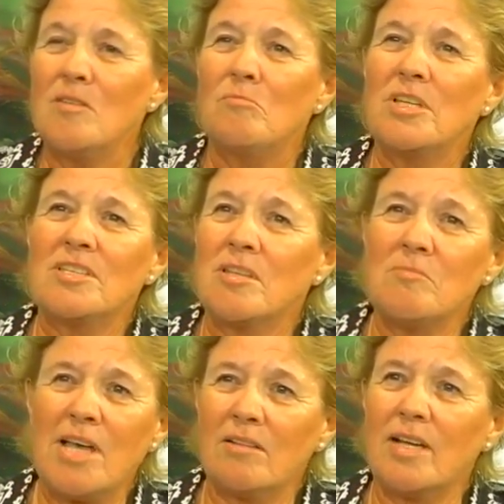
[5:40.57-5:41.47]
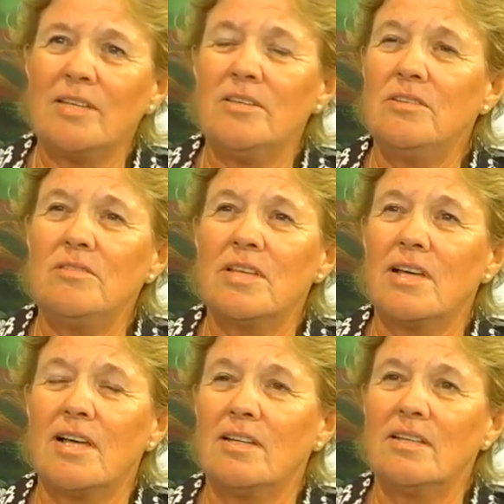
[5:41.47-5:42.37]
But somehow I knew
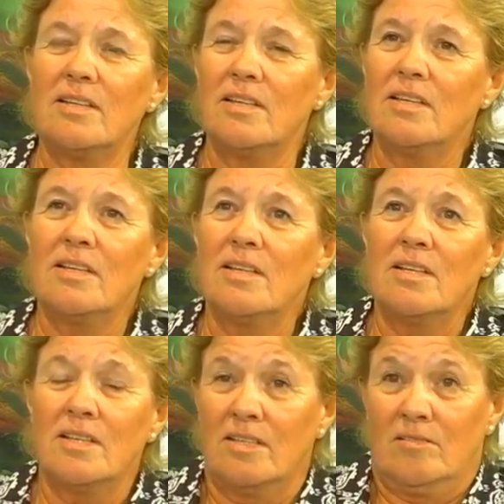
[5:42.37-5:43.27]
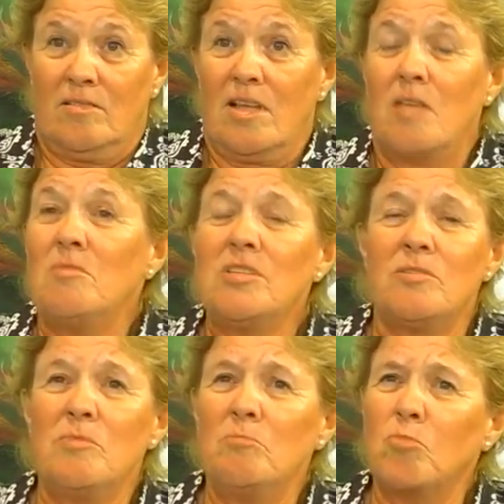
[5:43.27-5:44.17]
that I must
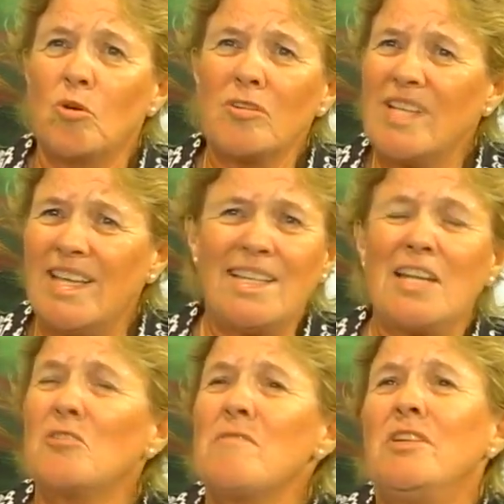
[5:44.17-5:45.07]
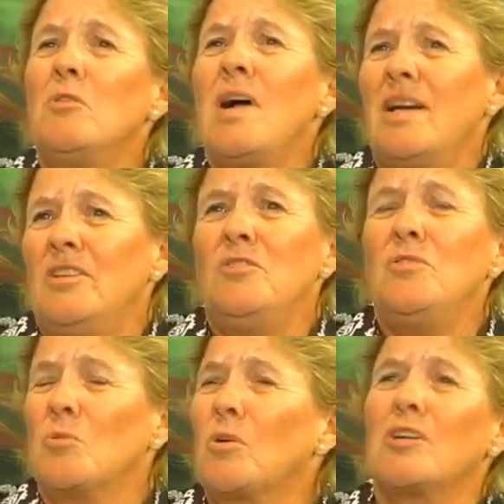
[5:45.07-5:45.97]
have been born gay, and I don't even know how I knew
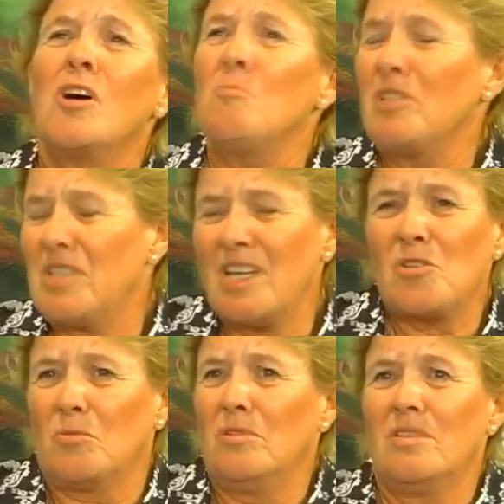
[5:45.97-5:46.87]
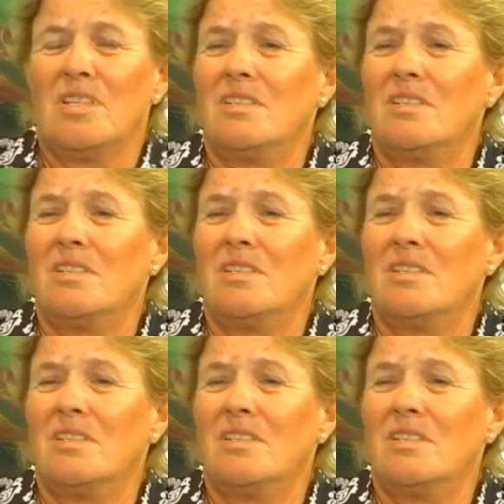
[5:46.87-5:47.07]
there were homosexuals.